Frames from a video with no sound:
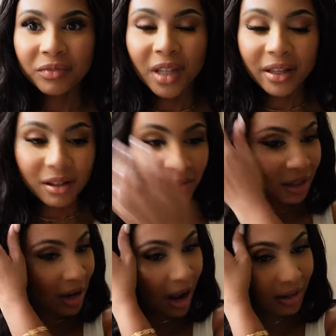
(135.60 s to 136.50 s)
like there's
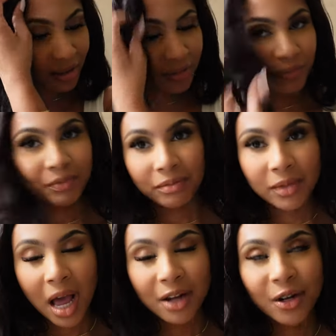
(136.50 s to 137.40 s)
not,
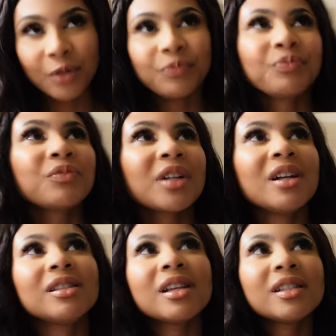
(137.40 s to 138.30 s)
I don't know.
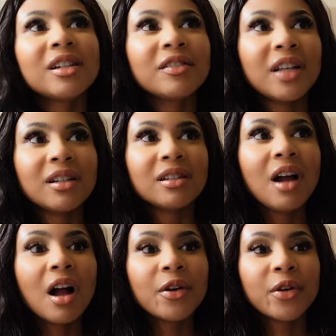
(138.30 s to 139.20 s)
It's like stuff's out of
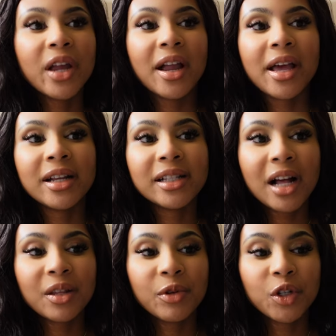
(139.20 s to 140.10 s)
stock or you can't get
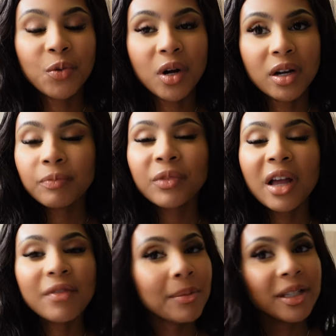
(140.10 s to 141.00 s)
exactly what you want.
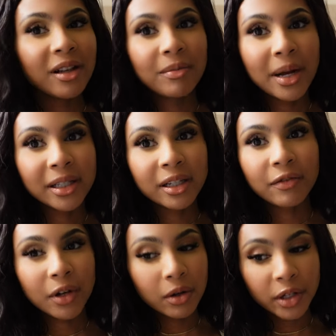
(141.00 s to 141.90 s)
I find myself buying
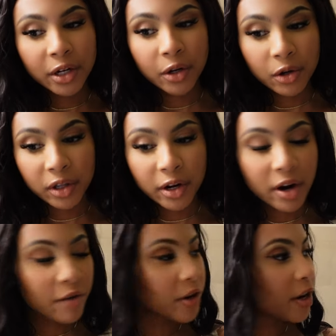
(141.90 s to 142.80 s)
stuff earlier and earlier every